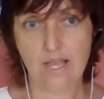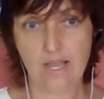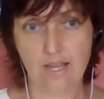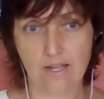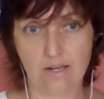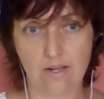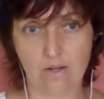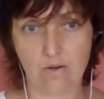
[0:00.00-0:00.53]

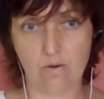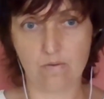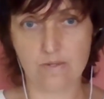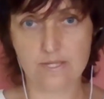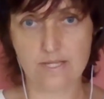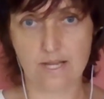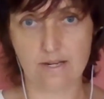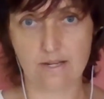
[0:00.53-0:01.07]
And all of
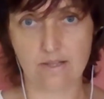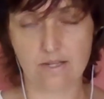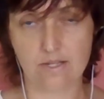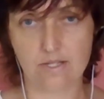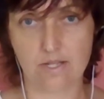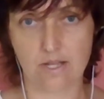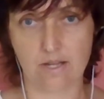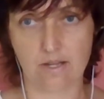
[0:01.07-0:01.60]
a sudden,
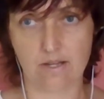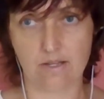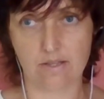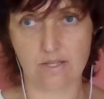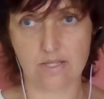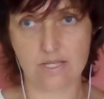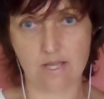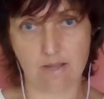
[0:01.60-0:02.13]
there's like
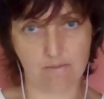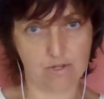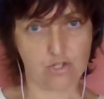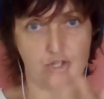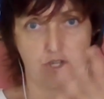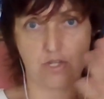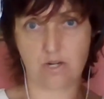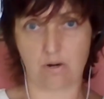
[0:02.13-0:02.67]
this
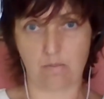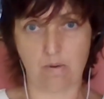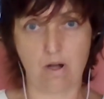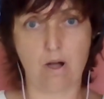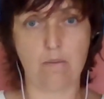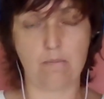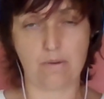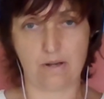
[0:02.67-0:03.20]
images start
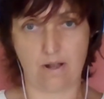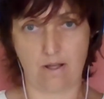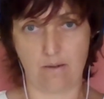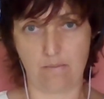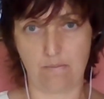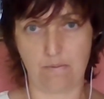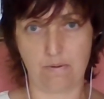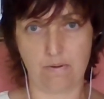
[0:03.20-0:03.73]
popping
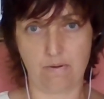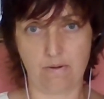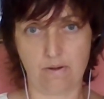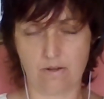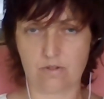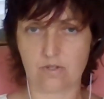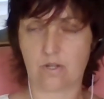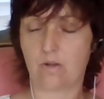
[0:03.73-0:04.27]
up.
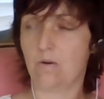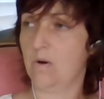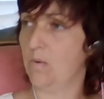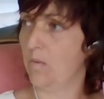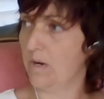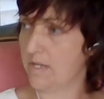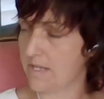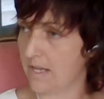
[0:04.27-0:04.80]
And I was like, oh,
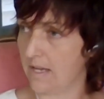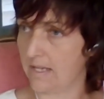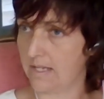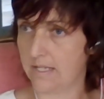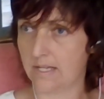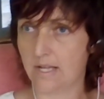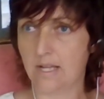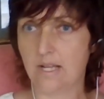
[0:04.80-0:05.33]
what is
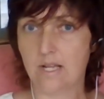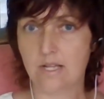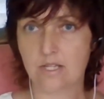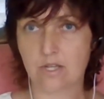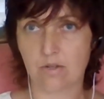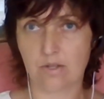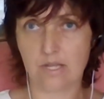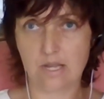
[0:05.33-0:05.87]
that?
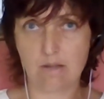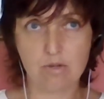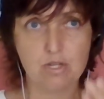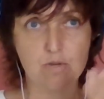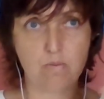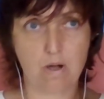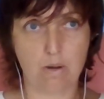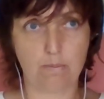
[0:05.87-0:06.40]
So the
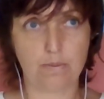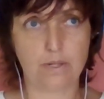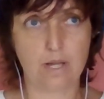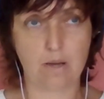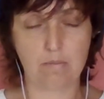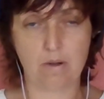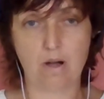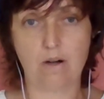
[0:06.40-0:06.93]
image popped
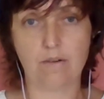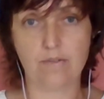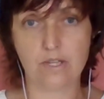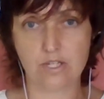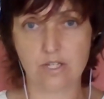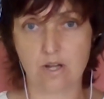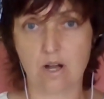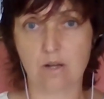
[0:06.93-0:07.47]
up of the
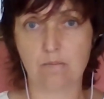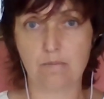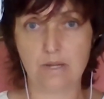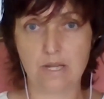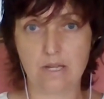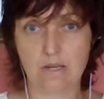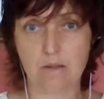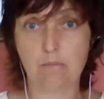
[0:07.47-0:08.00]
dog
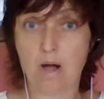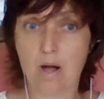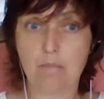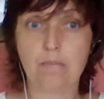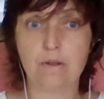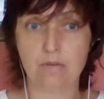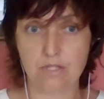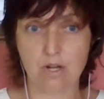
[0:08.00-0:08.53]
being a
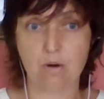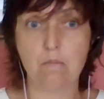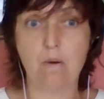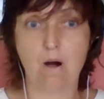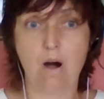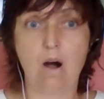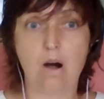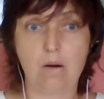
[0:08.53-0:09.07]
puppy with her
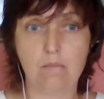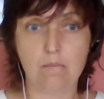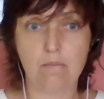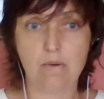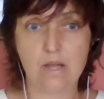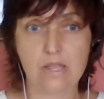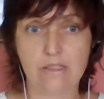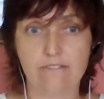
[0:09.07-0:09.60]

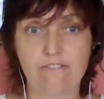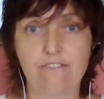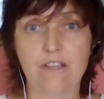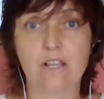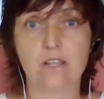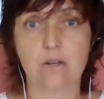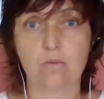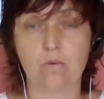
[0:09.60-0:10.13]
mom. And the
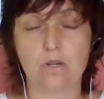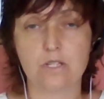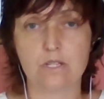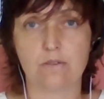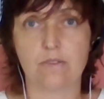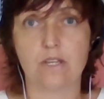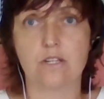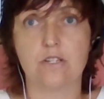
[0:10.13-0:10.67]
feeling was
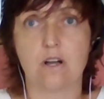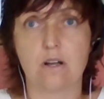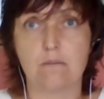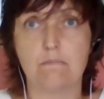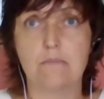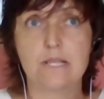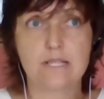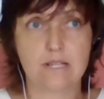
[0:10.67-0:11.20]
of the dog
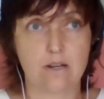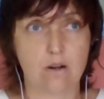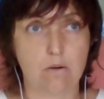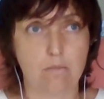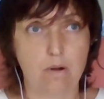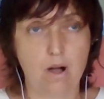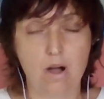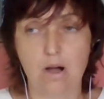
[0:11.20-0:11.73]
missing her
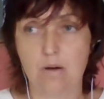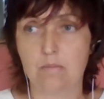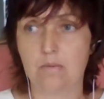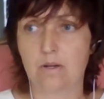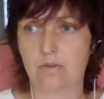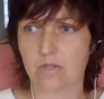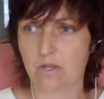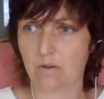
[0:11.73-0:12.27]
mom.
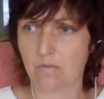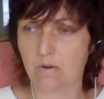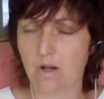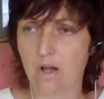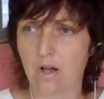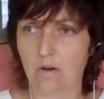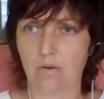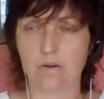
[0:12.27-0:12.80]
I was like,
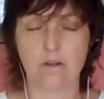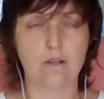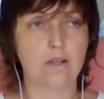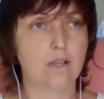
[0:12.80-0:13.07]
wow.